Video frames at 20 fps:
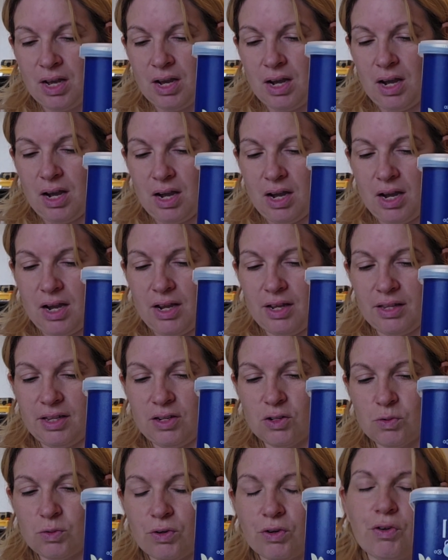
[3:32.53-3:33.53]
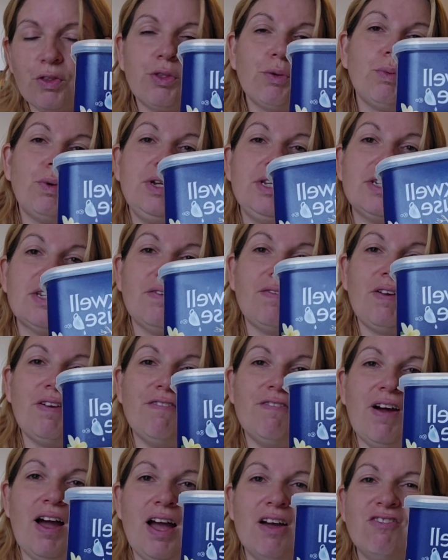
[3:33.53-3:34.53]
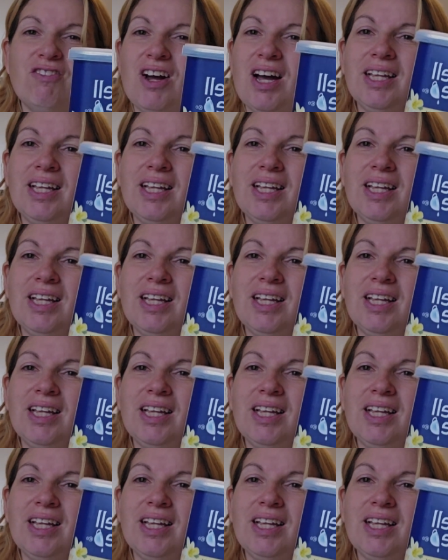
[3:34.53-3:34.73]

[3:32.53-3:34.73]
These were $3.75.